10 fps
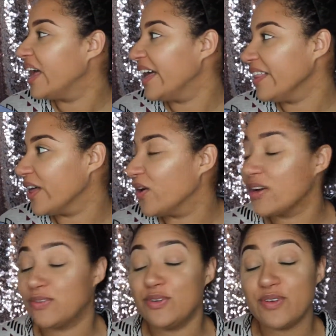hello.
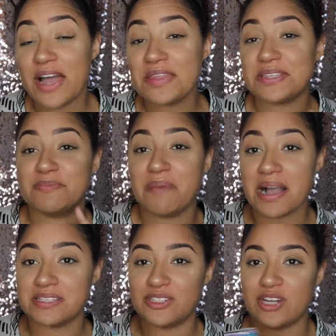If you've gotten this
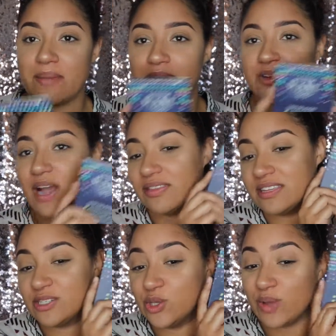Boxycharm and you got
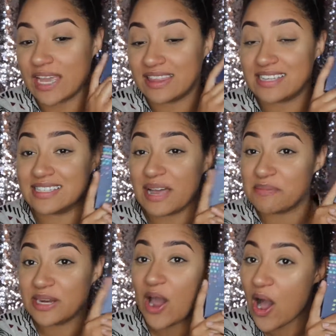this and you like this, let
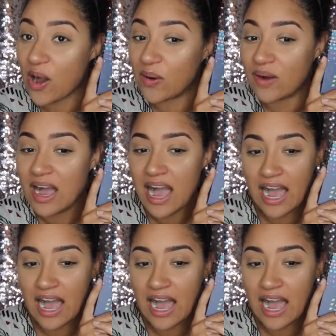me know.